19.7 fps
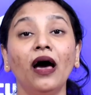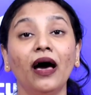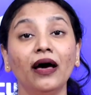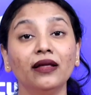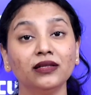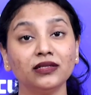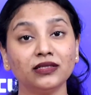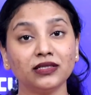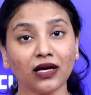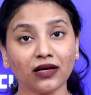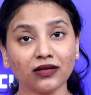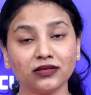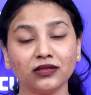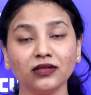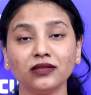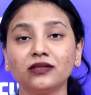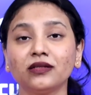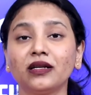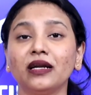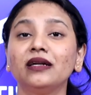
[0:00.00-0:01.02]
and the
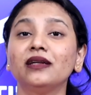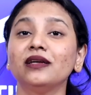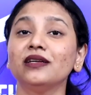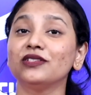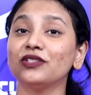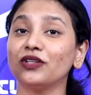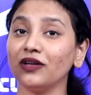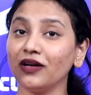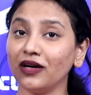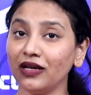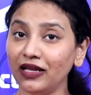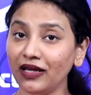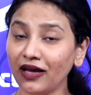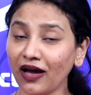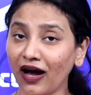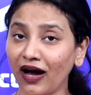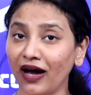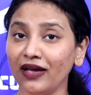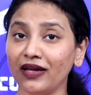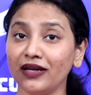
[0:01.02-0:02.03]
success rate is really
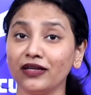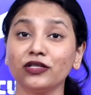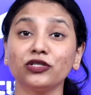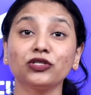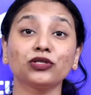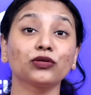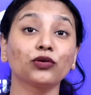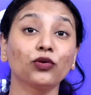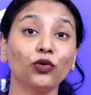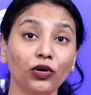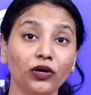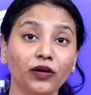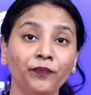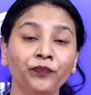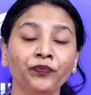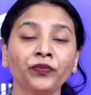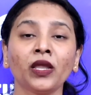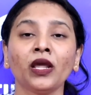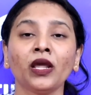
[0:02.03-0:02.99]
high. It is good.